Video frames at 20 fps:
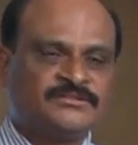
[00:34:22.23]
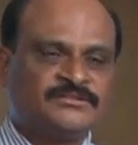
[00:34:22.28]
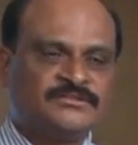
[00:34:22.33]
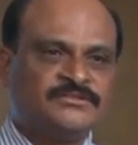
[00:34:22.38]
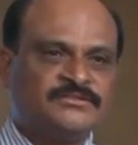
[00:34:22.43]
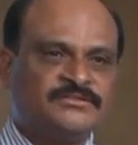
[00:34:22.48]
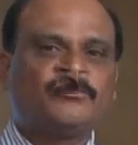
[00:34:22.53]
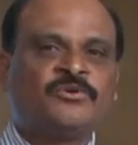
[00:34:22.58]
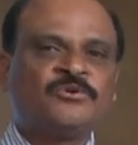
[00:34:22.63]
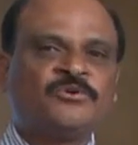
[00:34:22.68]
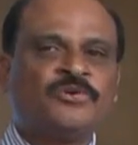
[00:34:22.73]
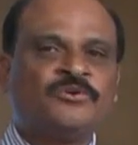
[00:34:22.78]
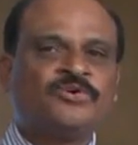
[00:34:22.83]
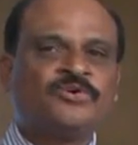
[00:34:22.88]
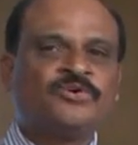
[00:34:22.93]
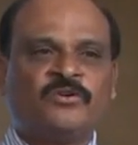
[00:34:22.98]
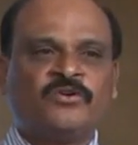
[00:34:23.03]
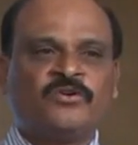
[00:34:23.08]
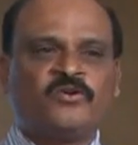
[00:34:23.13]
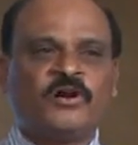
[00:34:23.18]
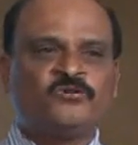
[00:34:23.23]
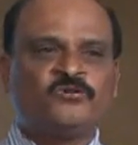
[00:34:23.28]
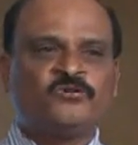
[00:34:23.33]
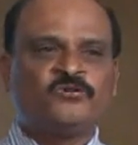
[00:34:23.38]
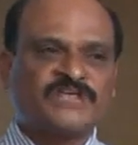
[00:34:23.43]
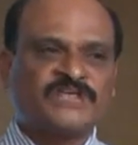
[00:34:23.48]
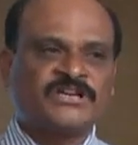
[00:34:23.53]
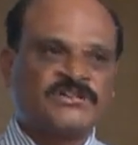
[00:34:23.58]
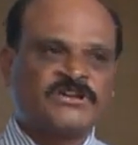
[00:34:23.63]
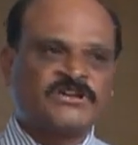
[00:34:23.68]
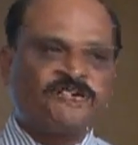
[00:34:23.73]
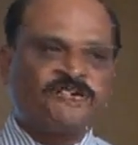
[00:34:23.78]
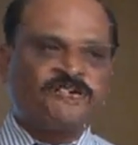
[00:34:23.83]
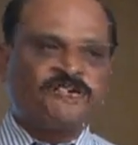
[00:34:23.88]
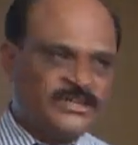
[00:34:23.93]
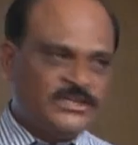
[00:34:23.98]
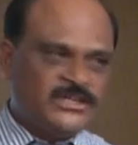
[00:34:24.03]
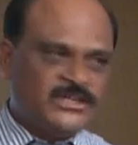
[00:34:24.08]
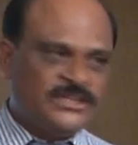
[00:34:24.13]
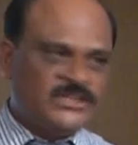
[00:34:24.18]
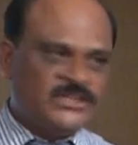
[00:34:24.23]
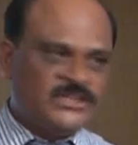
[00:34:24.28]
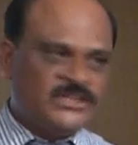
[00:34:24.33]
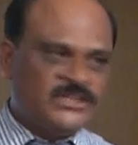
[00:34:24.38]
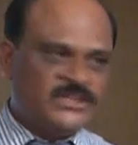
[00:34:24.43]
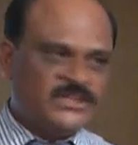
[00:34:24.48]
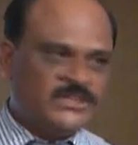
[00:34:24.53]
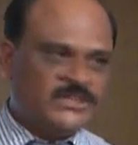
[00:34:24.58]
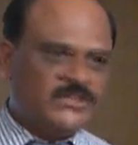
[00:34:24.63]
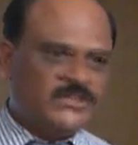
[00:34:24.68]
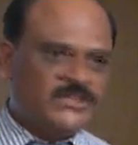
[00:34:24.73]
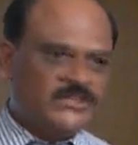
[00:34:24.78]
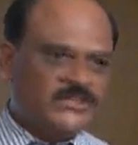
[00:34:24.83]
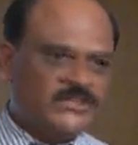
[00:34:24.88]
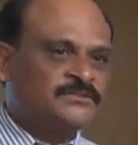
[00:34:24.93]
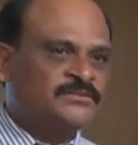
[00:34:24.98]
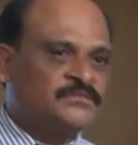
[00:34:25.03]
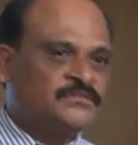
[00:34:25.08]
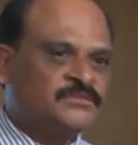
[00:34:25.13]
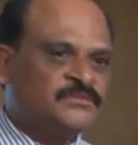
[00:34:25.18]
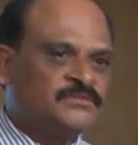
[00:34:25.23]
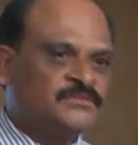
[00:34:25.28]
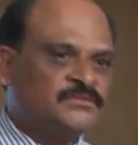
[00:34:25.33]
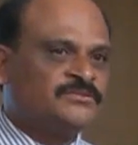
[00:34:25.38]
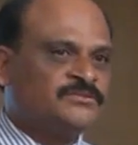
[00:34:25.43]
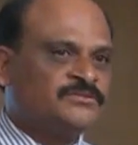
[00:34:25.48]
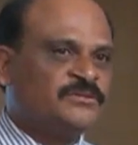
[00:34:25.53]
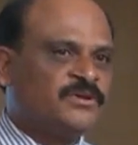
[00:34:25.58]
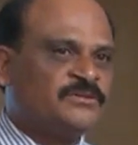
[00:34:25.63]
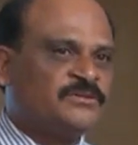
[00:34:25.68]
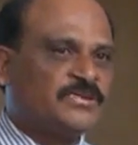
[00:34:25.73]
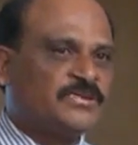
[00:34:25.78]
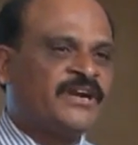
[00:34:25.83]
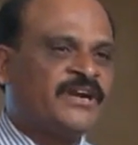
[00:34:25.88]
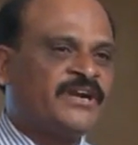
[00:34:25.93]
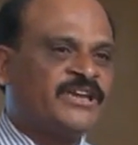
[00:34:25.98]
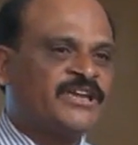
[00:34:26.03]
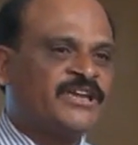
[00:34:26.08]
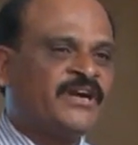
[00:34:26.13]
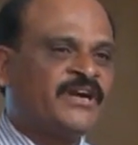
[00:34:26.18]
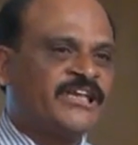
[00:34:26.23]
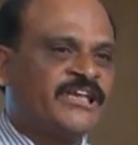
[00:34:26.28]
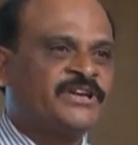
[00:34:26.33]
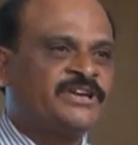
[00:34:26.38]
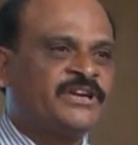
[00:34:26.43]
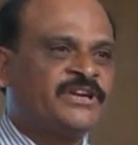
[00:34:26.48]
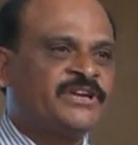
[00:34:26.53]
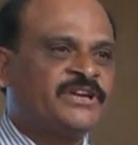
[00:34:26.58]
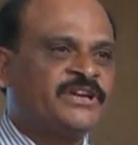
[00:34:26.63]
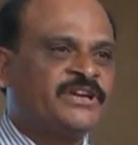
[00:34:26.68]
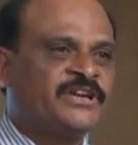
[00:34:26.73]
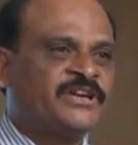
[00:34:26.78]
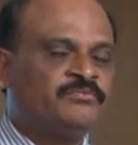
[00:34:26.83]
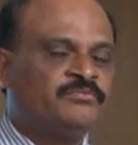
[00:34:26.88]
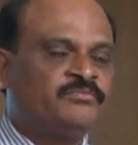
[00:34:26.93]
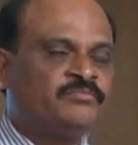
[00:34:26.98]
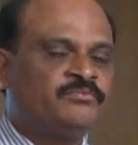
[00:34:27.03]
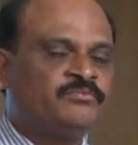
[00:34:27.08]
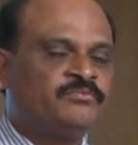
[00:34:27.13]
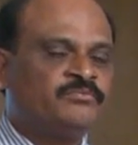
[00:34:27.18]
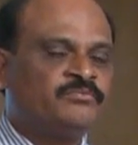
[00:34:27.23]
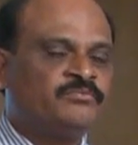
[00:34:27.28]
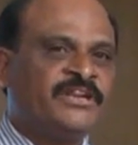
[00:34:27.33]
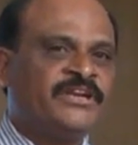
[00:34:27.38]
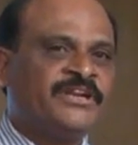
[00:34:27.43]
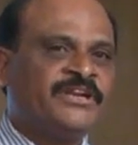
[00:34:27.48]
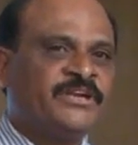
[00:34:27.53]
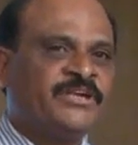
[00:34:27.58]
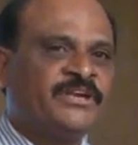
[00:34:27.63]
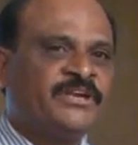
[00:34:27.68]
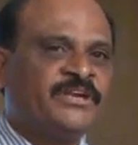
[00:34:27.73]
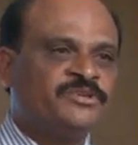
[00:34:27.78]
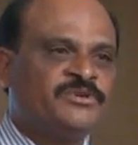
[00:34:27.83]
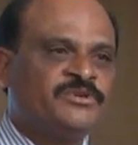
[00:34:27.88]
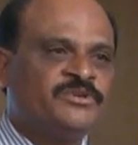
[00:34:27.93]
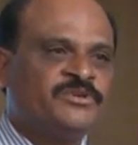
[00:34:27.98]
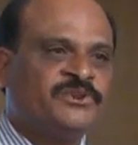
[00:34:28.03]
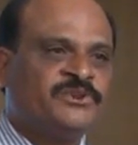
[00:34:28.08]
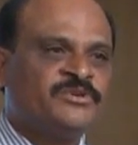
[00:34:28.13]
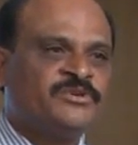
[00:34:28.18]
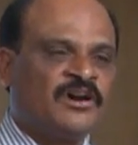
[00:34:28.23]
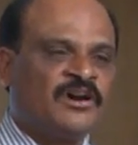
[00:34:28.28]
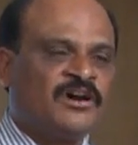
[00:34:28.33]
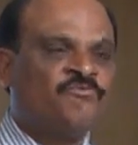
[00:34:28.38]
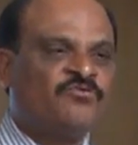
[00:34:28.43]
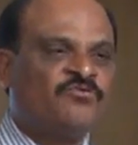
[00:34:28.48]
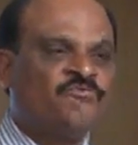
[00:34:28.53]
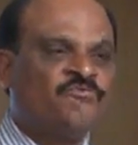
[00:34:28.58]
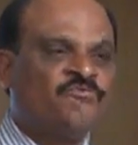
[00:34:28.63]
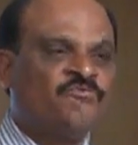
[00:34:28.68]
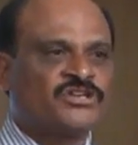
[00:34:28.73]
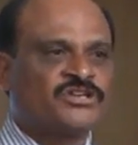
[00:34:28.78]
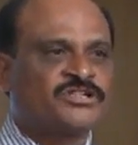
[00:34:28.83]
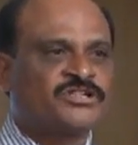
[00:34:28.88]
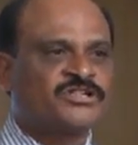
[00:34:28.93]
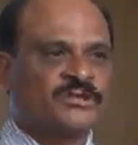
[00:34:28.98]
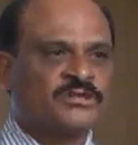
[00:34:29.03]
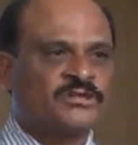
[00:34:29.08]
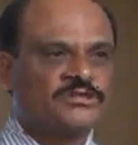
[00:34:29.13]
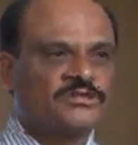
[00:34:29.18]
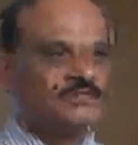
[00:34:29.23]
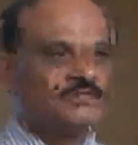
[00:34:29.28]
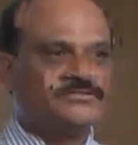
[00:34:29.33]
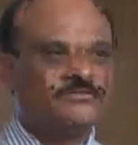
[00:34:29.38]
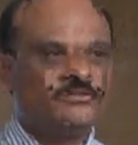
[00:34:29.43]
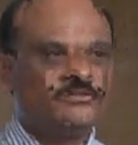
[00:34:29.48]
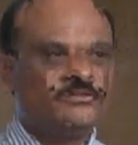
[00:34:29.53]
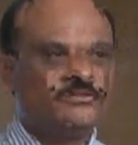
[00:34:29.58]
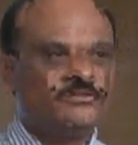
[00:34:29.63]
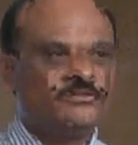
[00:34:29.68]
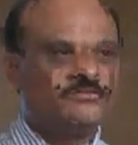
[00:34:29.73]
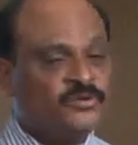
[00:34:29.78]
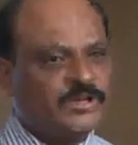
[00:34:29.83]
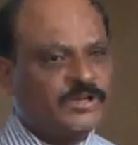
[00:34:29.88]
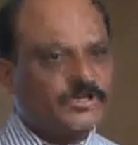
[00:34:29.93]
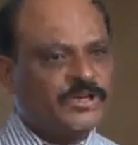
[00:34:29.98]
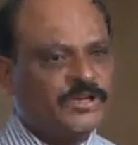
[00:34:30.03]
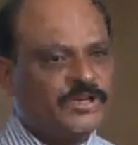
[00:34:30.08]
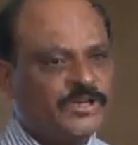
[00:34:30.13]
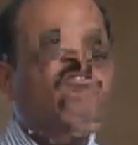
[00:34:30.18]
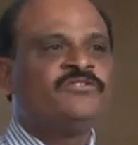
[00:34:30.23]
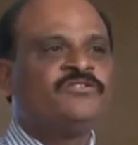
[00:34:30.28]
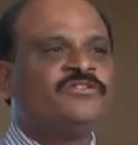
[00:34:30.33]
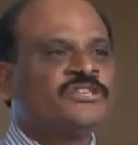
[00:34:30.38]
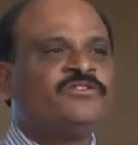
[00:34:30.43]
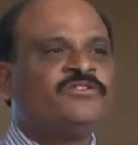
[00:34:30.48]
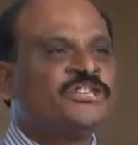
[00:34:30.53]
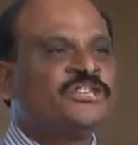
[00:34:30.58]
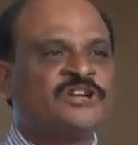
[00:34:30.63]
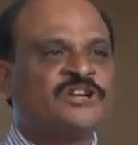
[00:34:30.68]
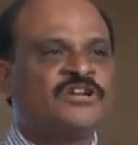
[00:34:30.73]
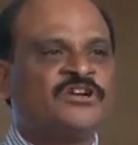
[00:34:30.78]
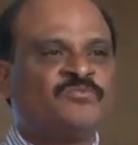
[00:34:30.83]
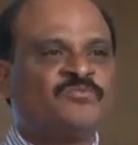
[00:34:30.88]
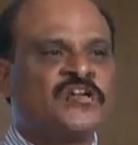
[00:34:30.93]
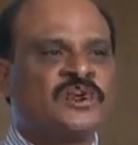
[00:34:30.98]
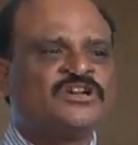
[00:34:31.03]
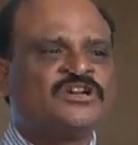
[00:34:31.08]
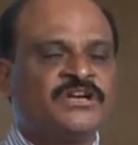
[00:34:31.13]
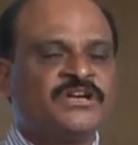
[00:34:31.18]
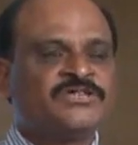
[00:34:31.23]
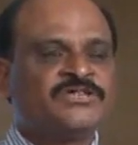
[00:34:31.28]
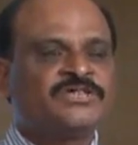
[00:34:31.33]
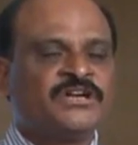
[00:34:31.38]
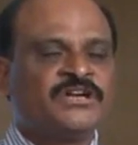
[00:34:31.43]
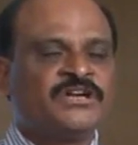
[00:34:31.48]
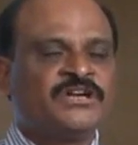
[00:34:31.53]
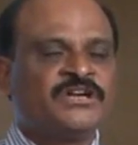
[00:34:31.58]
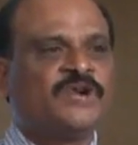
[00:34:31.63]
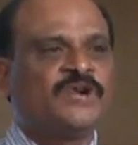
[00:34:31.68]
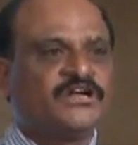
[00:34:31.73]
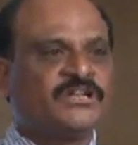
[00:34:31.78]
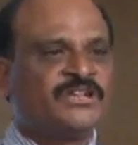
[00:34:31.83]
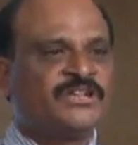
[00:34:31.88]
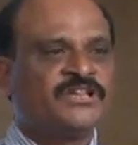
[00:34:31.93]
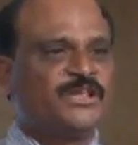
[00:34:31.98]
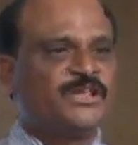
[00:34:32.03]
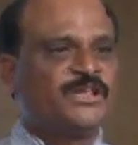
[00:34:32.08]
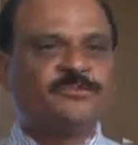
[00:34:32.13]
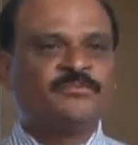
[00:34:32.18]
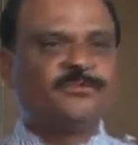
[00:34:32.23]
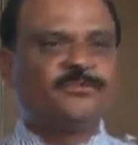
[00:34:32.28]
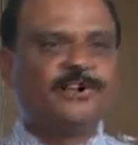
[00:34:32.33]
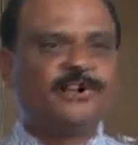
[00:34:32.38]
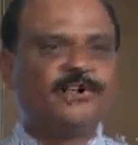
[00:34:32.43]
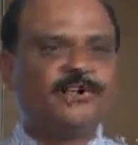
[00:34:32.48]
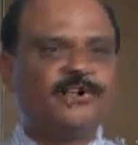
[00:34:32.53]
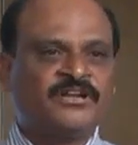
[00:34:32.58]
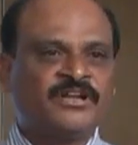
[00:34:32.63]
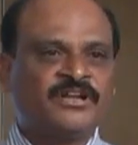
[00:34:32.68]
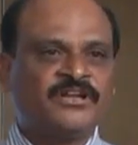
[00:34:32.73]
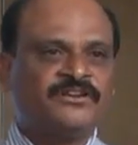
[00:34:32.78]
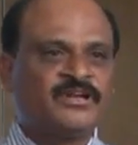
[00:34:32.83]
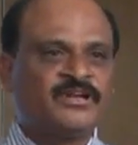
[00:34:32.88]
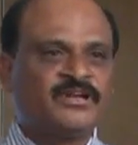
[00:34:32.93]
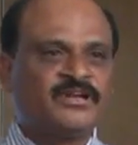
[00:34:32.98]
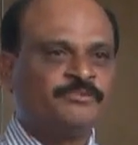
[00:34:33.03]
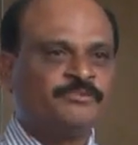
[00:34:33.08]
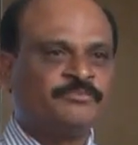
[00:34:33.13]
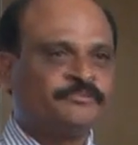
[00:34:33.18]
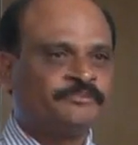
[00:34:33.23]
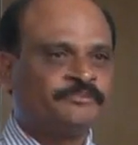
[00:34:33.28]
Suppose if you want to charge the fees, you are not expected to give any distribution of products. You can give distribution of products through another name, not on your name.